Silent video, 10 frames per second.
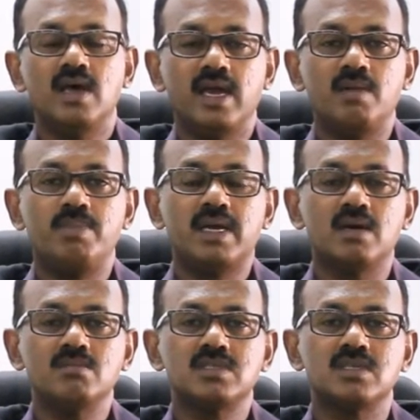it
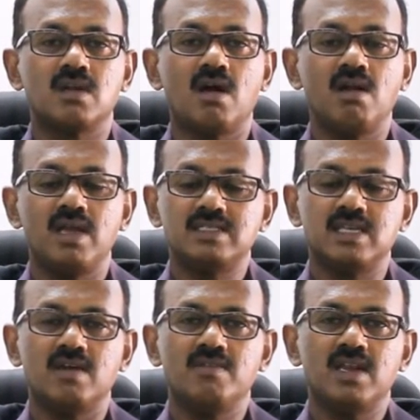becomes knowledge
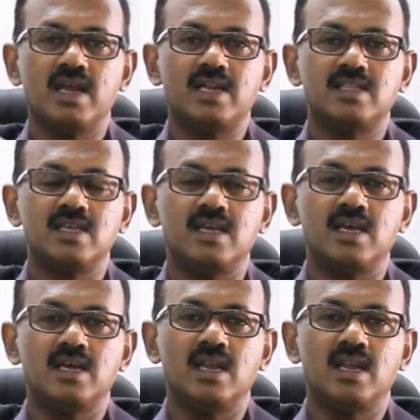level at the